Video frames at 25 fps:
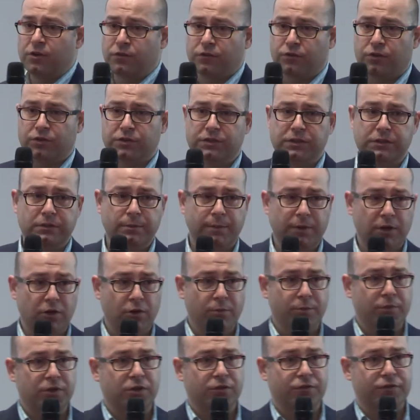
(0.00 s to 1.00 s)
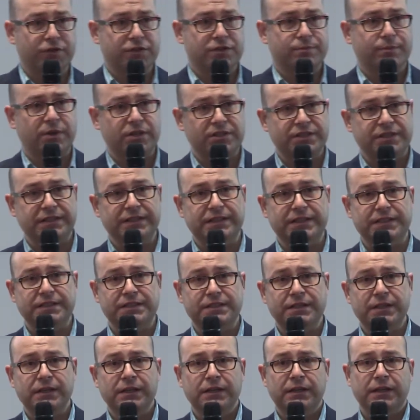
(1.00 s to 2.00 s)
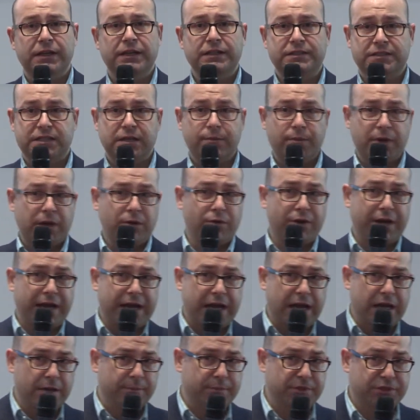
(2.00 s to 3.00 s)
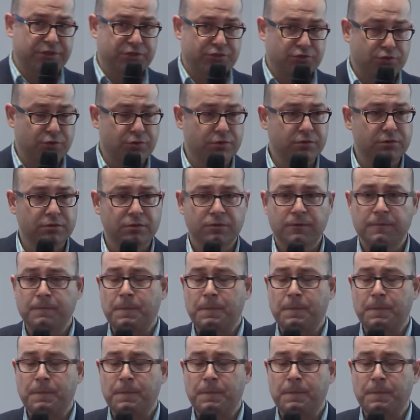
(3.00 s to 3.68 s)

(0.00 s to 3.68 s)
for the development of the smart cities. It's somehow a hype, it's true.